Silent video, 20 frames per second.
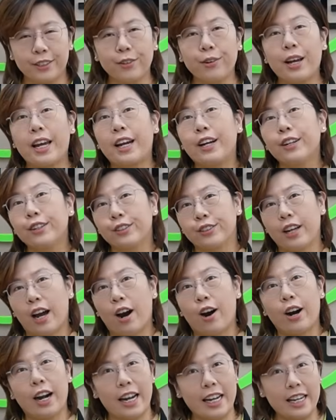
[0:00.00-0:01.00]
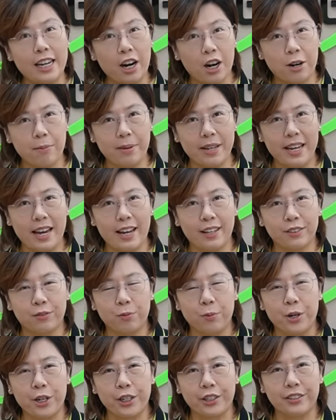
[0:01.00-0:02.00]
So here's how
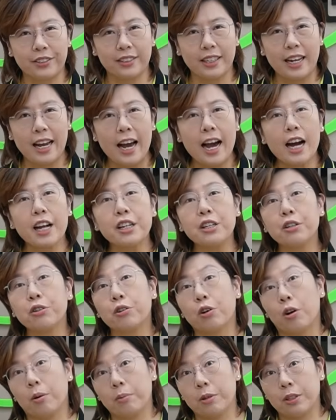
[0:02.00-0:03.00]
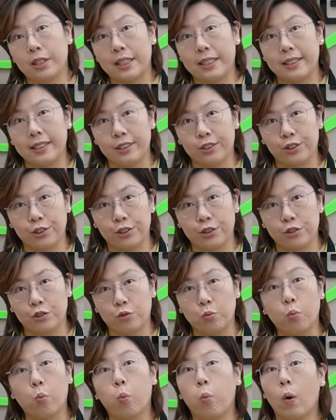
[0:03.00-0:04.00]
ERPS works. Under normal
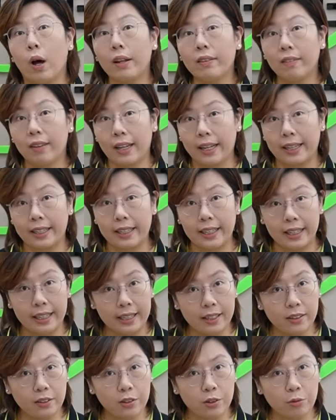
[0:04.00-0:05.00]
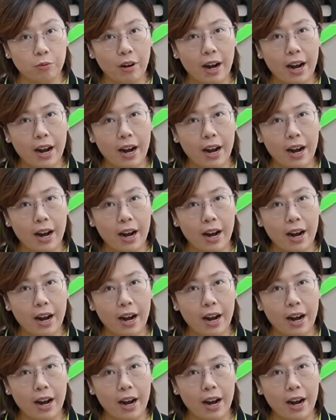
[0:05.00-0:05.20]
conditions, one link in the